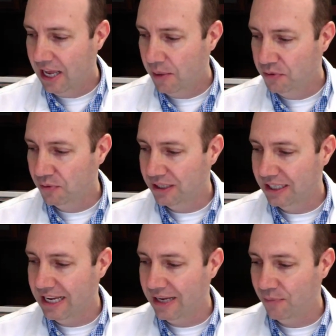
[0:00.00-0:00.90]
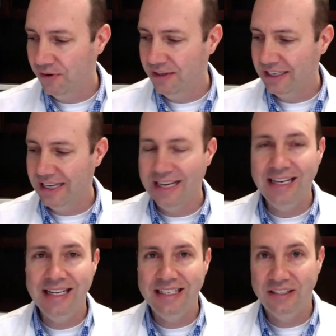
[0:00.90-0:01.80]
Helps with ki prevent
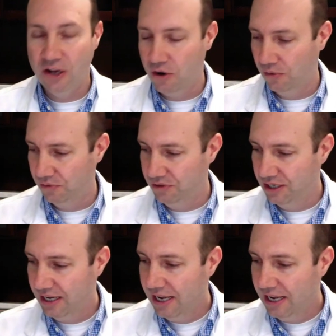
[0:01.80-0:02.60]
kidney stones.